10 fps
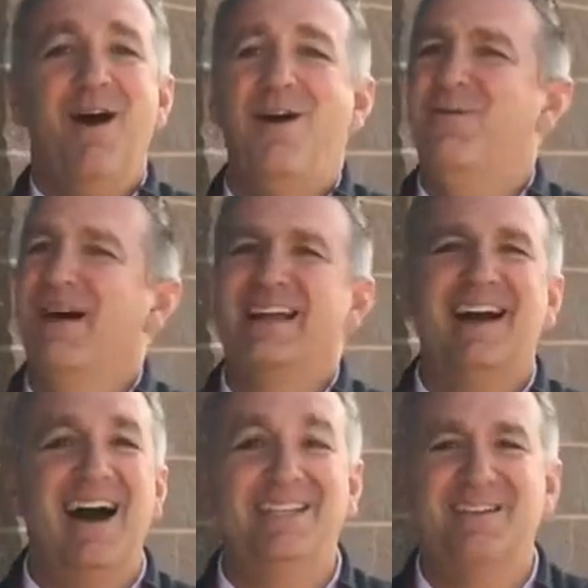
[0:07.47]
oh my
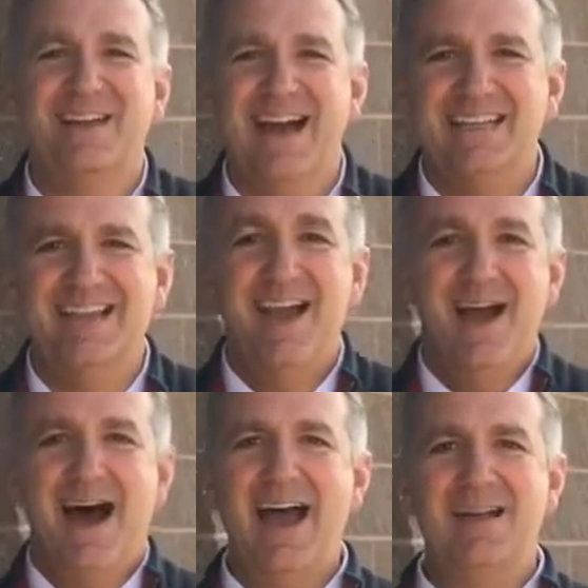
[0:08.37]
gosh, you guys,
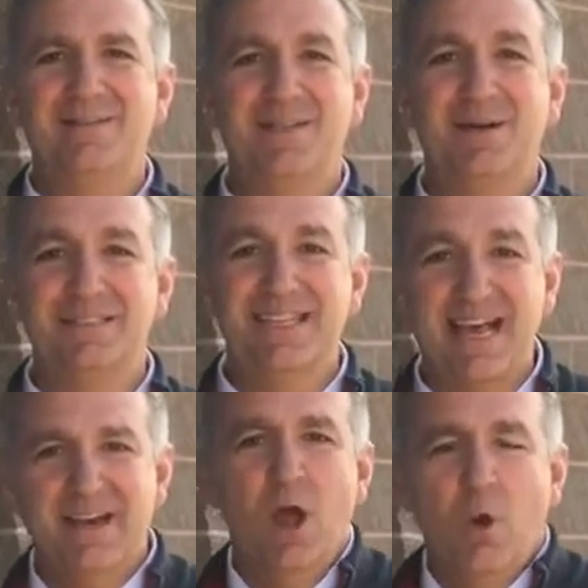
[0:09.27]
I am so
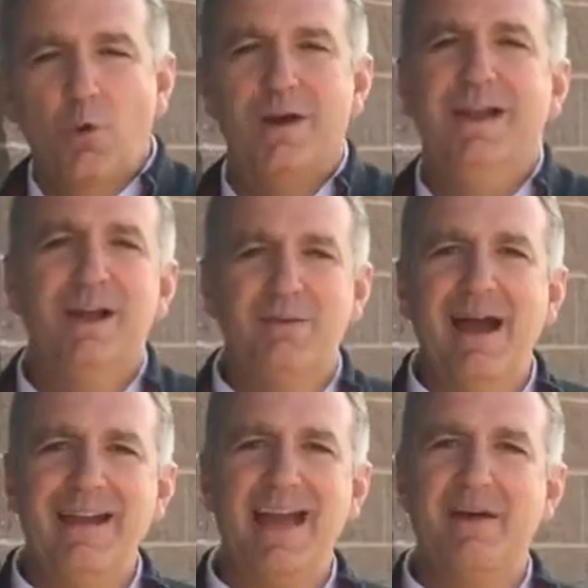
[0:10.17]
excited. We're here
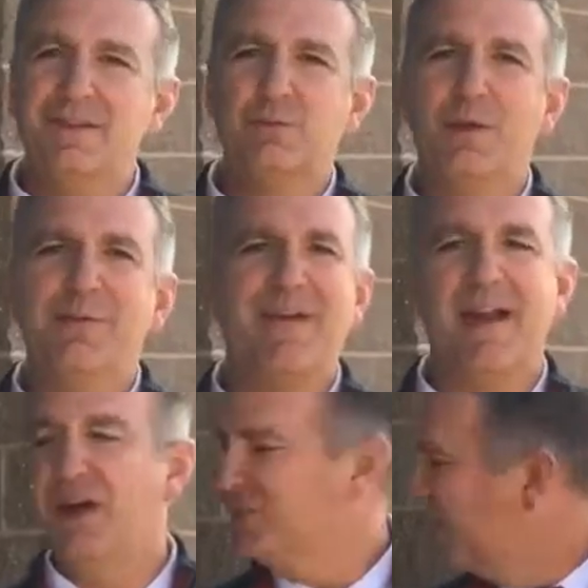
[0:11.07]
right now this week. We've had
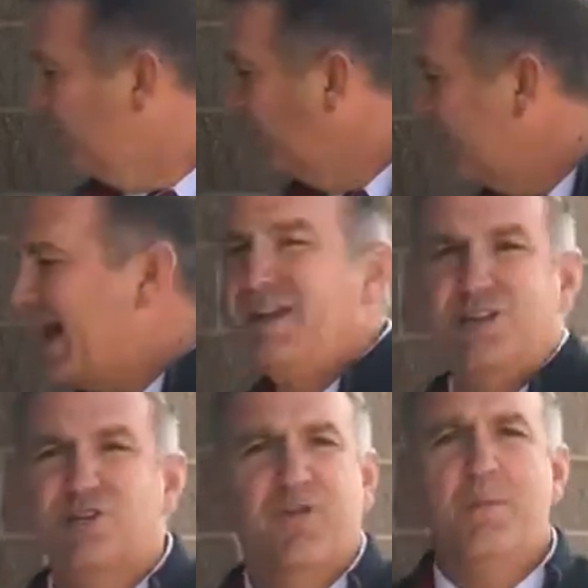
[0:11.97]
our general
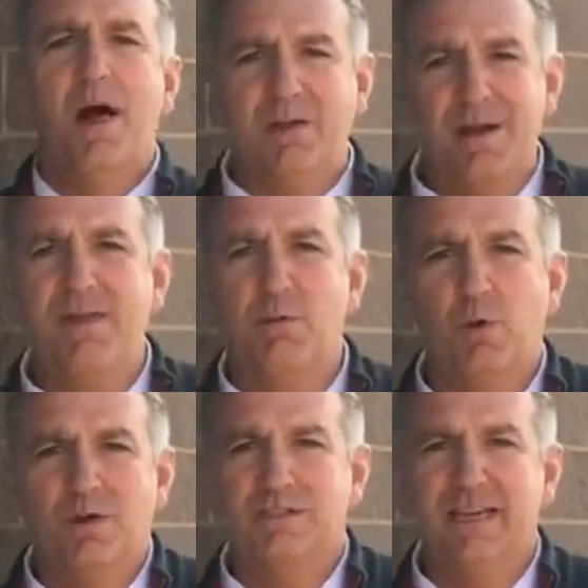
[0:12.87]
managers from all around the
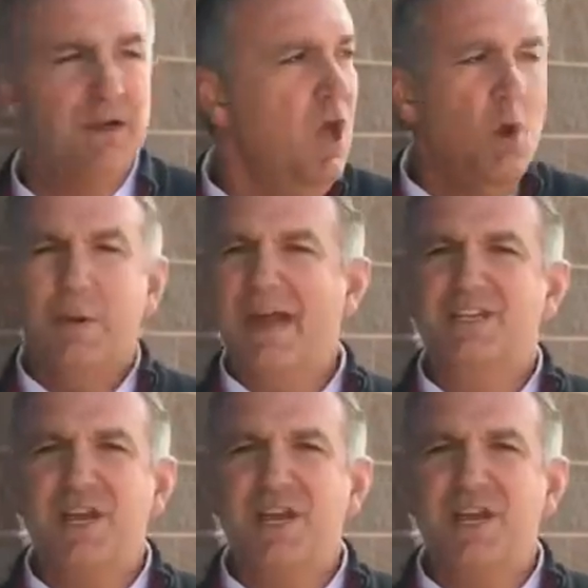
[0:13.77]
world, and we had a